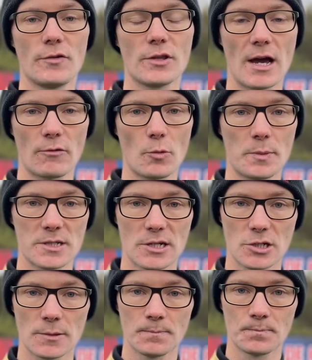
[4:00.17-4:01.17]
their
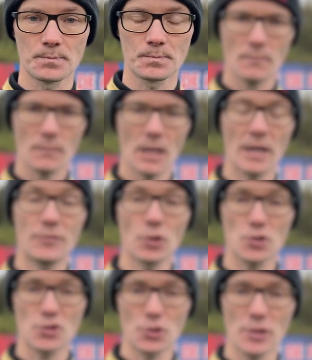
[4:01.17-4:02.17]
opposition. If
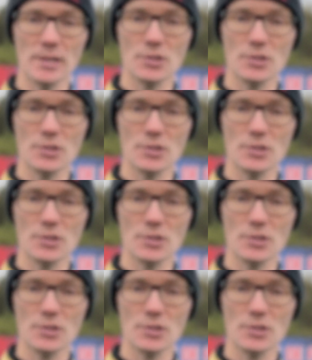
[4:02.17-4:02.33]
you're studying a